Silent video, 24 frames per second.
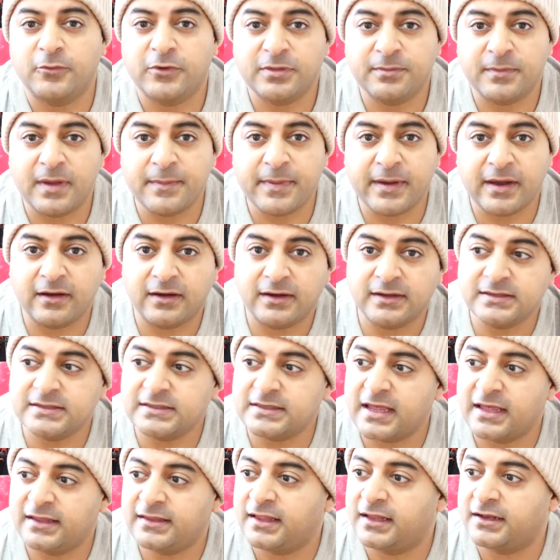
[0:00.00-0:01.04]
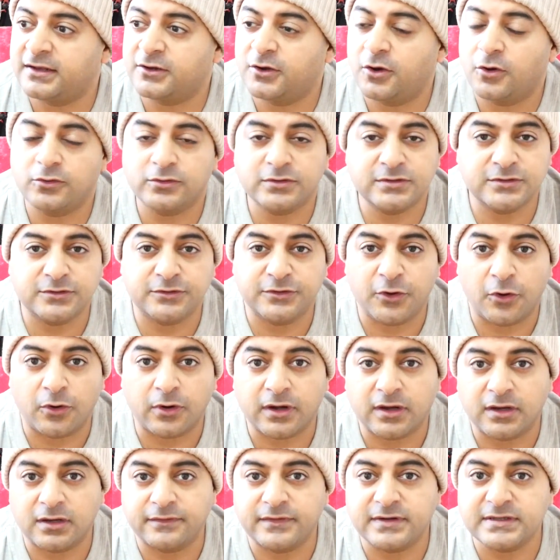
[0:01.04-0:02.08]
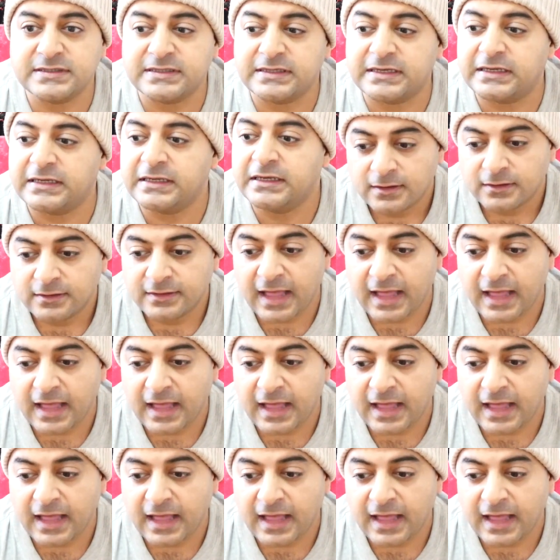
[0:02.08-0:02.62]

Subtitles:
with my parents and then go to York University.